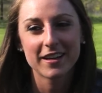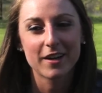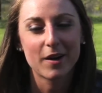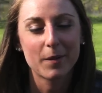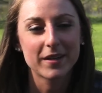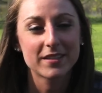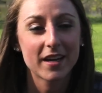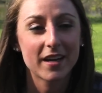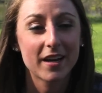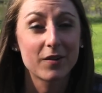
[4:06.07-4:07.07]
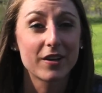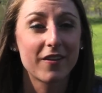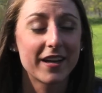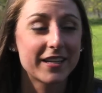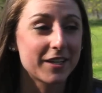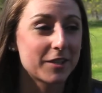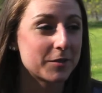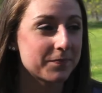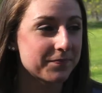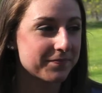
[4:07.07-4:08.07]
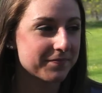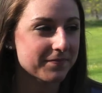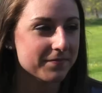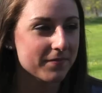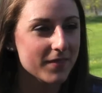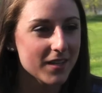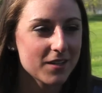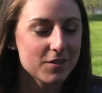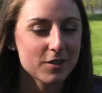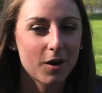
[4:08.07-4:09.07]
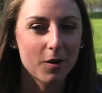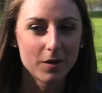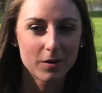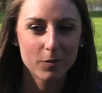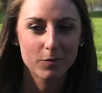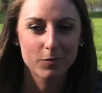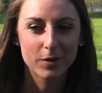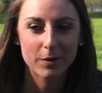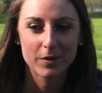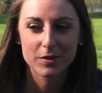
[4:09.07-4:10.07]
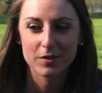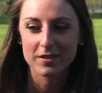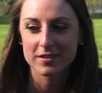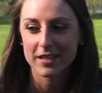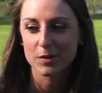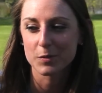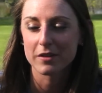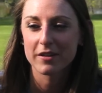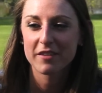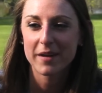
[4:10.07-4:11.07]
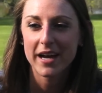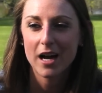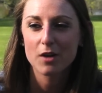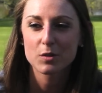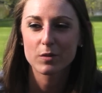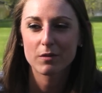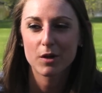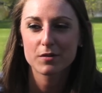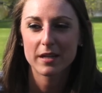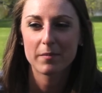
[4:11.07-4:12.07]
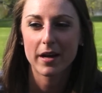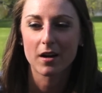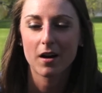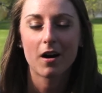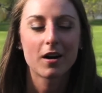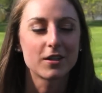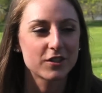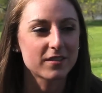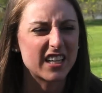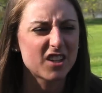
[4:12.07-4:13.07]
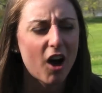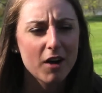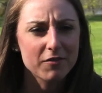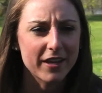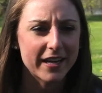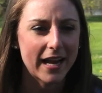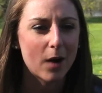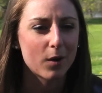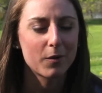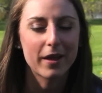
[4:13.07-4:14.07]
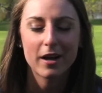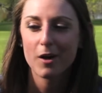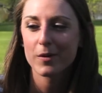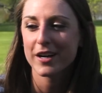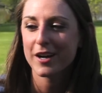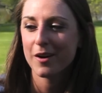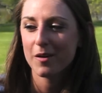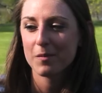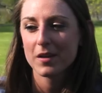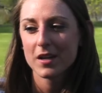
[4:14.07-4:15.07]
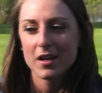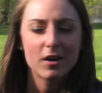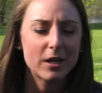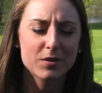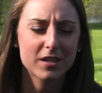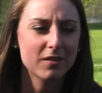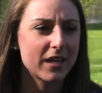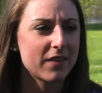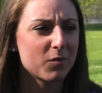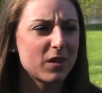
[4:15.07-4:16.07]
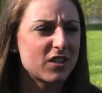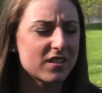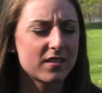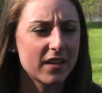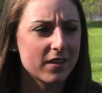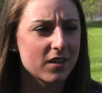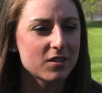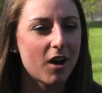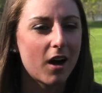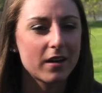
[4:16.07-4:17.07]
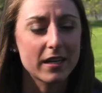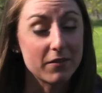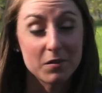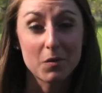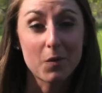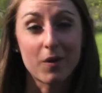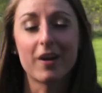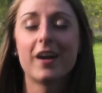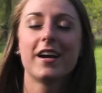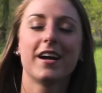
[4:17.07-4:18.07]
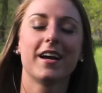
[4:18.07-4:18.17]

You know, I'm excited, I really like you. And so we would do this thing where we'd leave my house and we would go stand by our car and just like talk for like an hour. We're like, oh, we're gonna go home. Or he was gonna leave, and we'd just stand there and talk even more.